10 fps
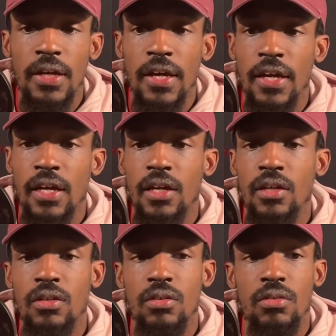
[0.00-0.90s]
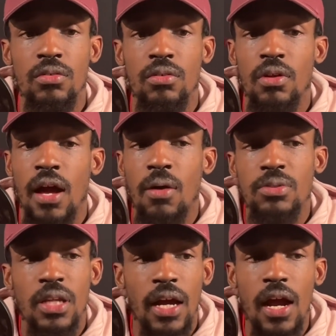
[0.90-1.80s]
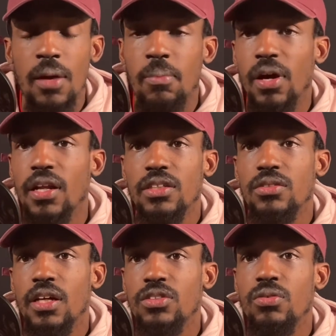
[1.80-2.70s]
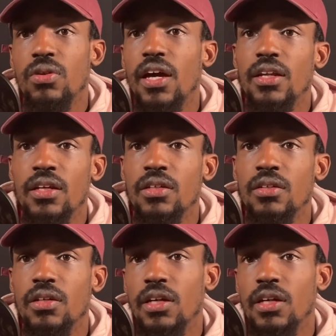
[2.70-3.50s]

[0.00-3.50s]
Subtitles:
and I was like, all right, bet, let's do that then.